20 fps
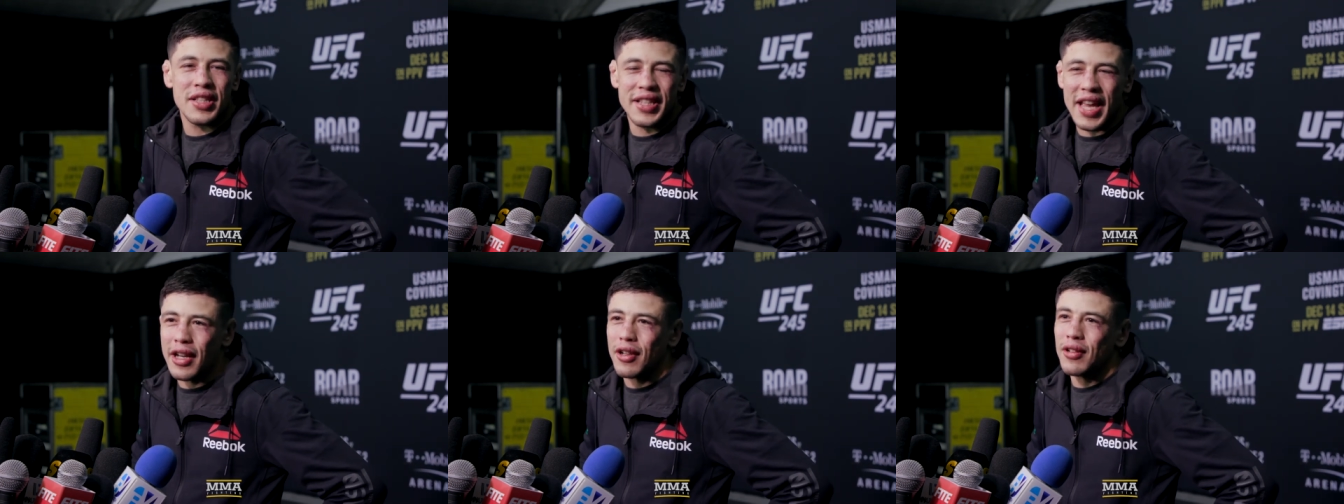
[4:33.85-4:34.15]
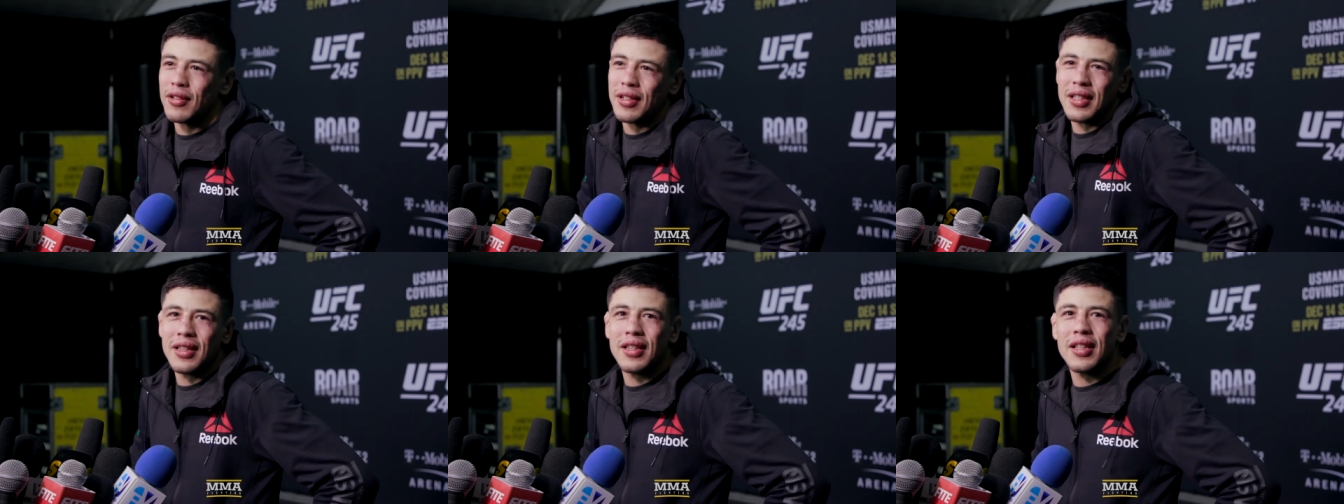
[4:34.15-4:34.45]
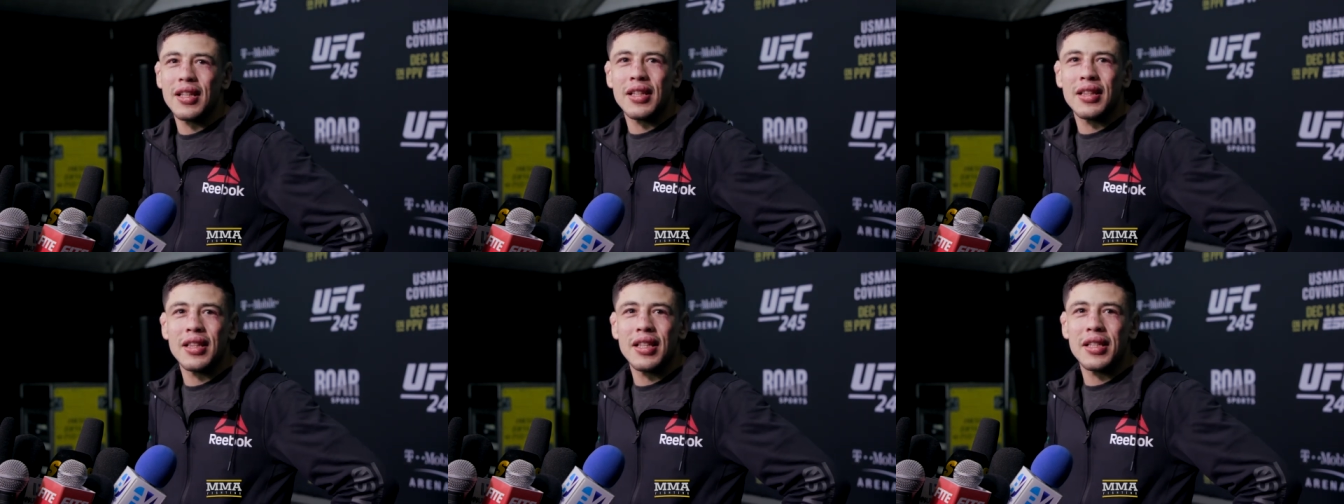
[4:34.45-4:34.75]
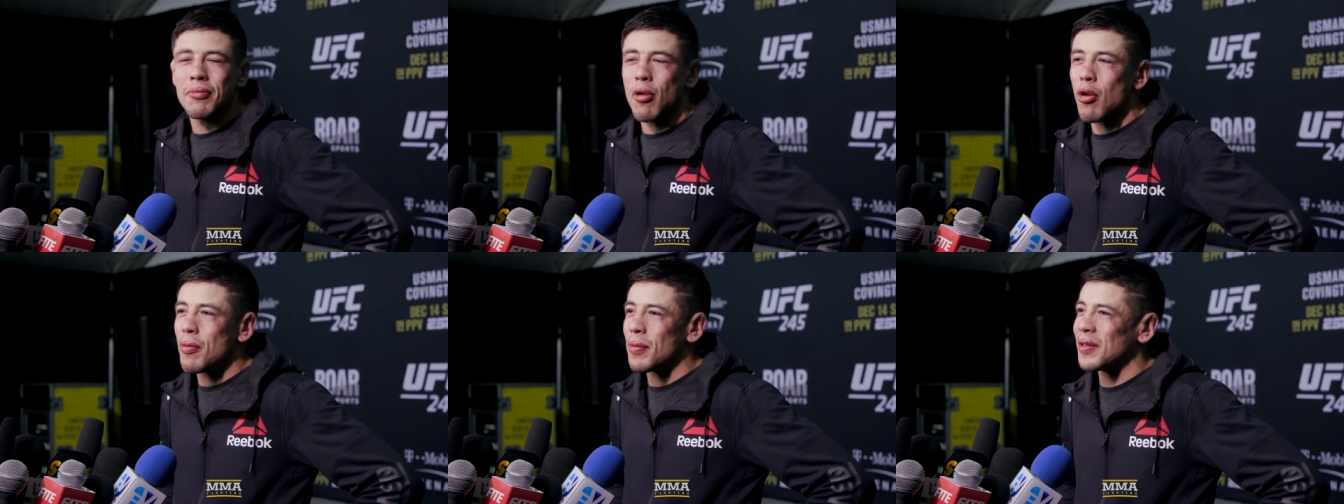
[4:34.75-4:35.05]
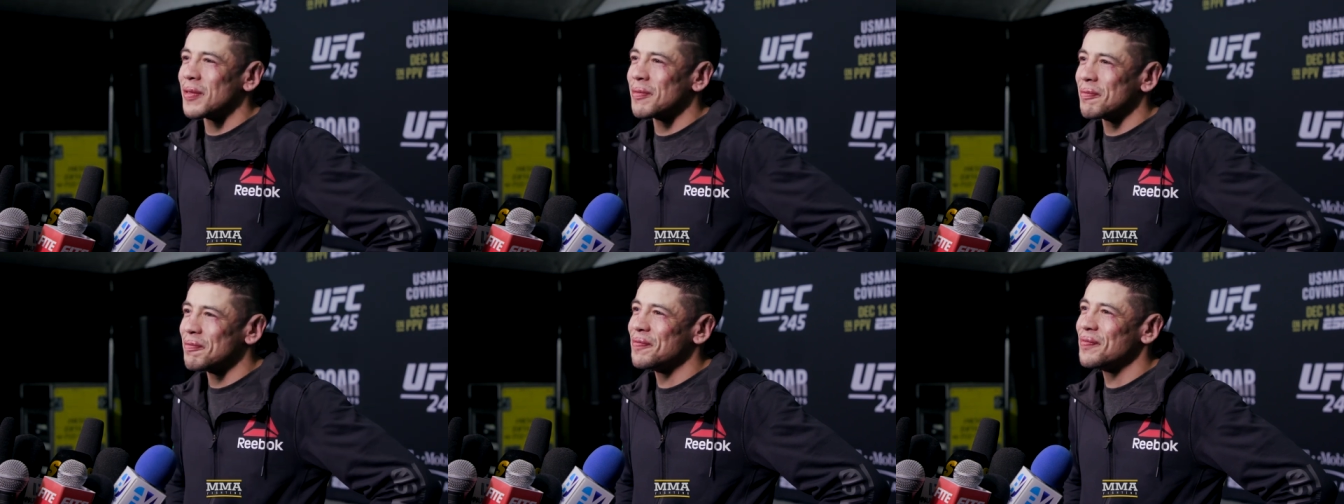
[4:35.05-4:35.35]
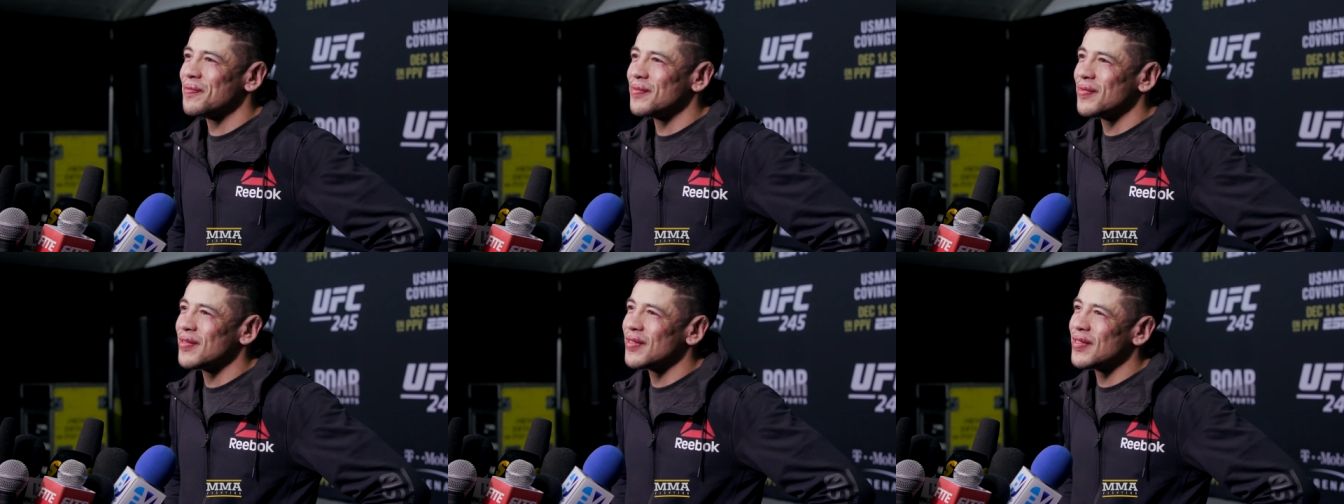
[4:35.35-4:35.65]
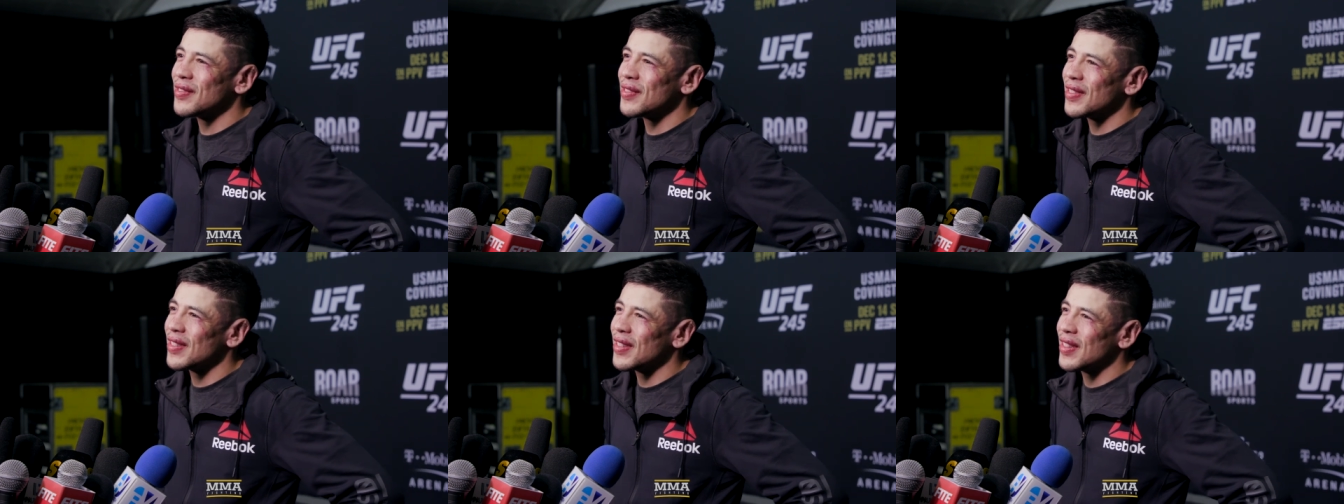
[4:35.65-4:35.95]
second in in this moment. One of the things
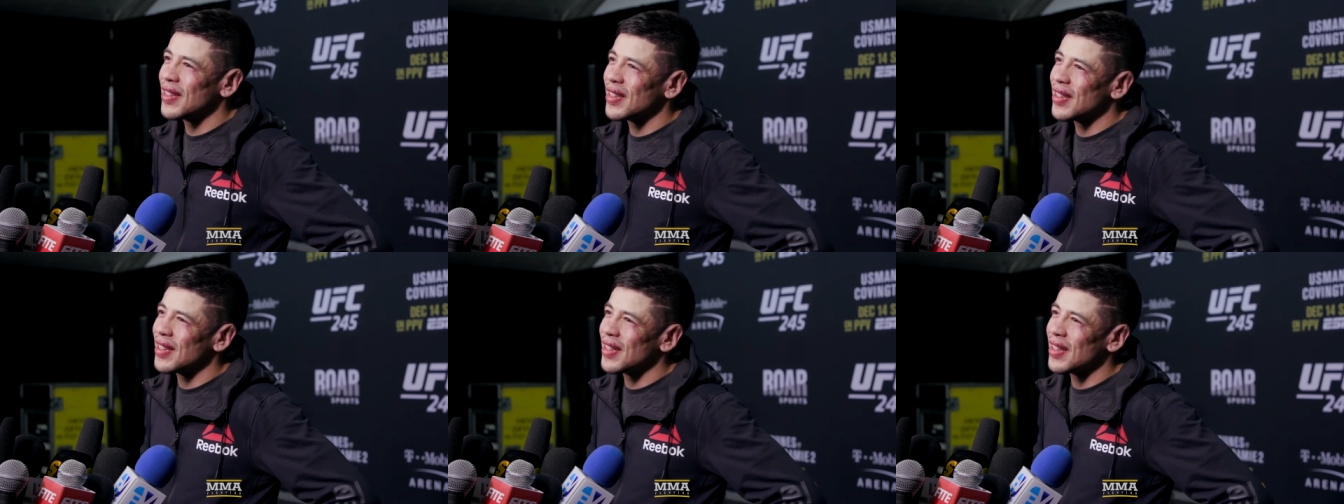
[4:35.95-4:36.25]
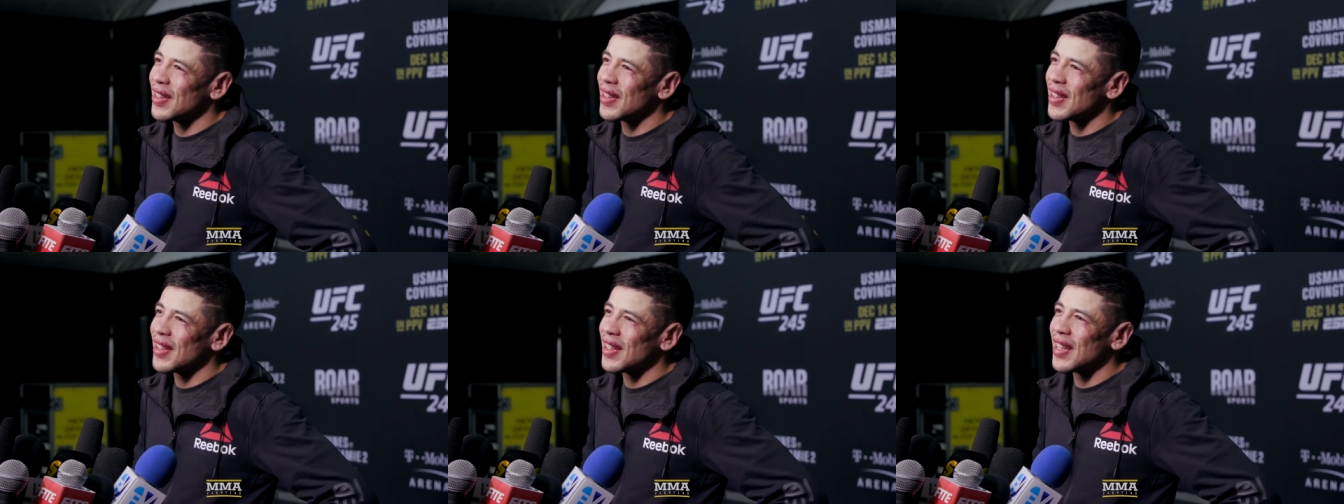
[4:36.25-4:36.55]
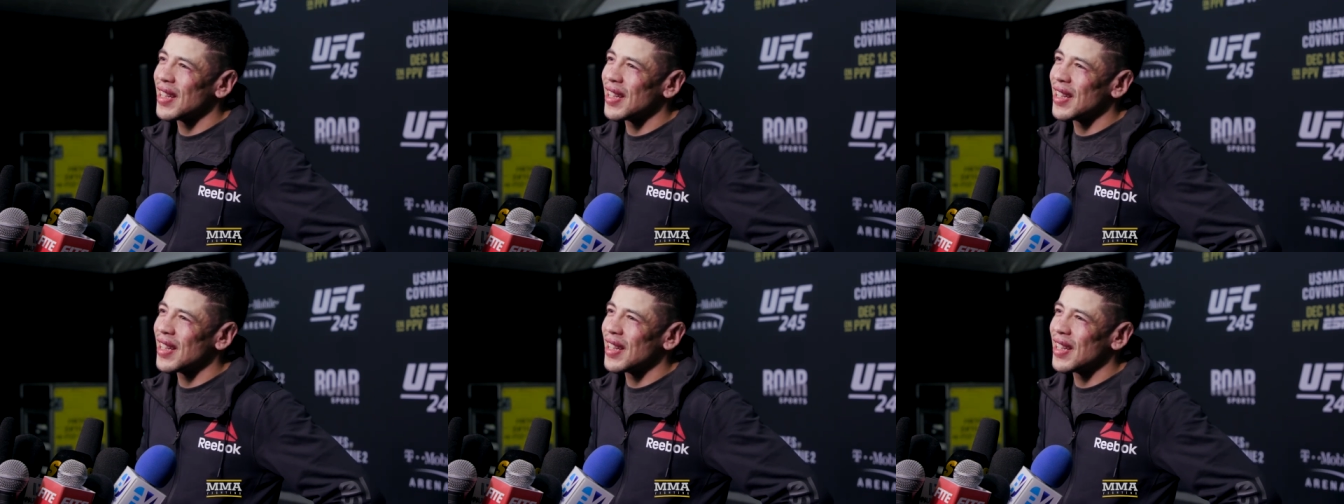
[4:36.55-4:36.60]
that changes here is you,